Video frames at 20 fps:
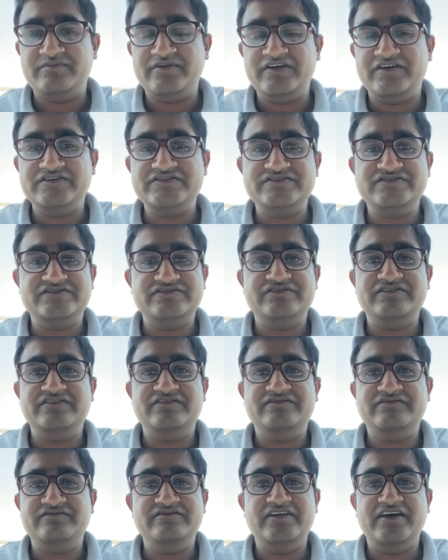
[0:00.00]
because
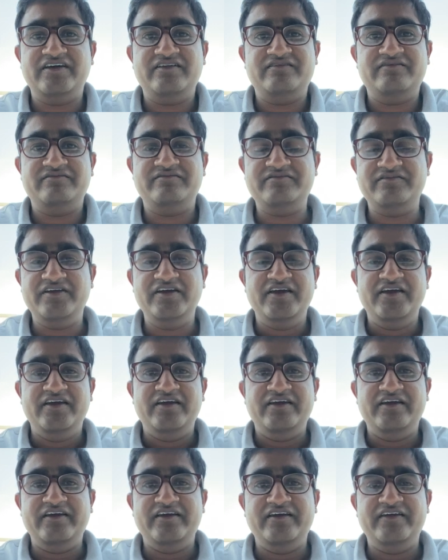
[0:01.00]
then
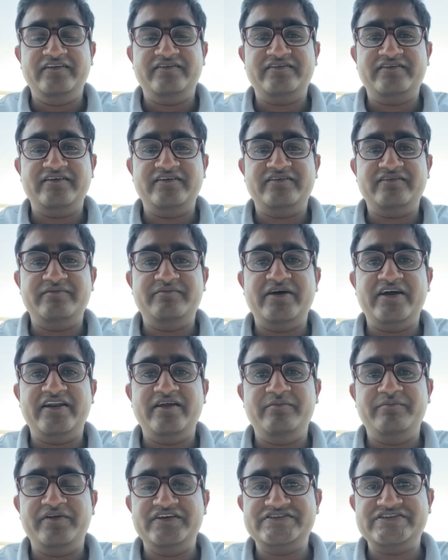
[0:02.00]
it's a
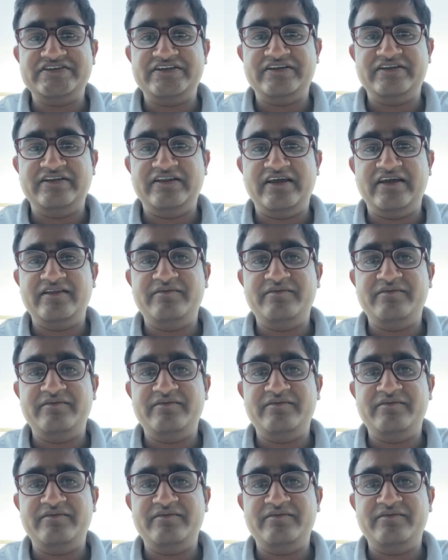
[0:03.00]
bad impression.